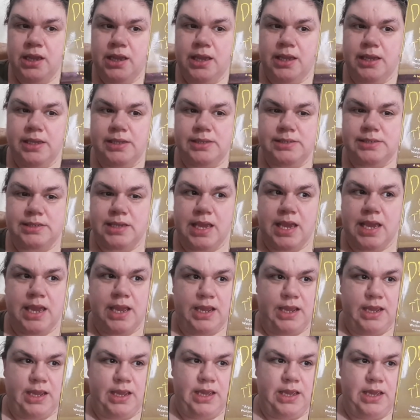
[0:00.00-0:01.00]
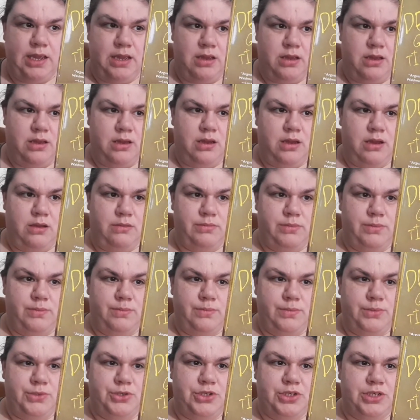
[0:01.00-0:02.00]
I'm
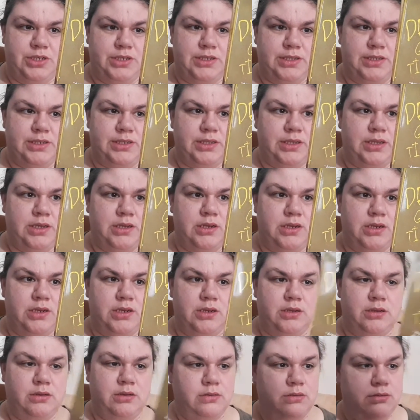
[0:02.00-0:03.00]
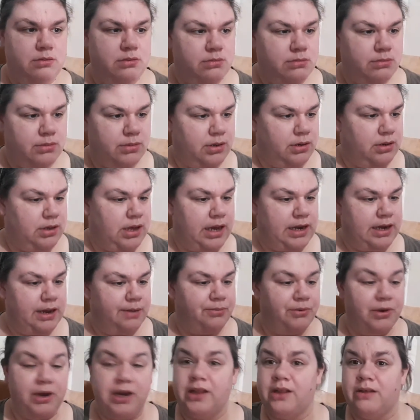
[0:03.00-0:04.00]
just gonna end
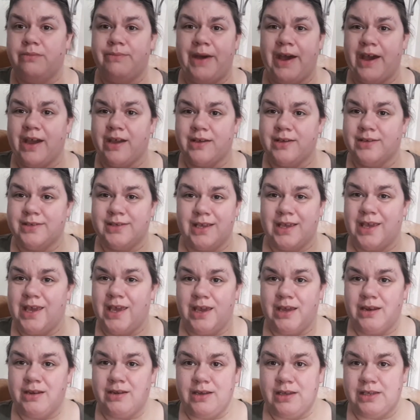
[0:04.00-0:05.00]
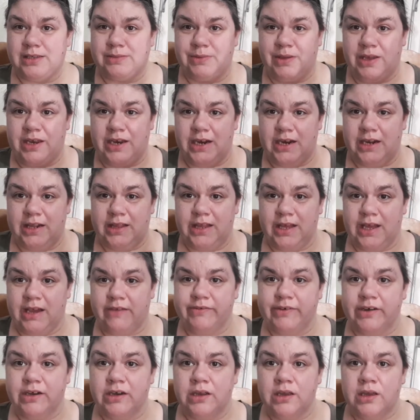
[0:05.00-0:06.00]
up reading the back because I can't explain anything
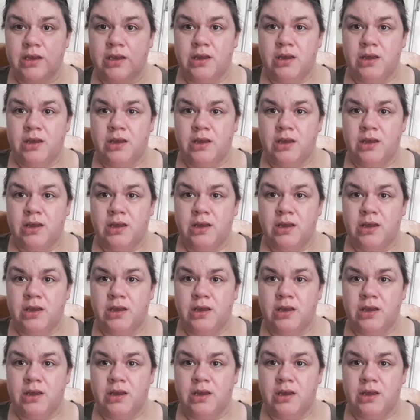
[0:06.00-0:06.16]
ever.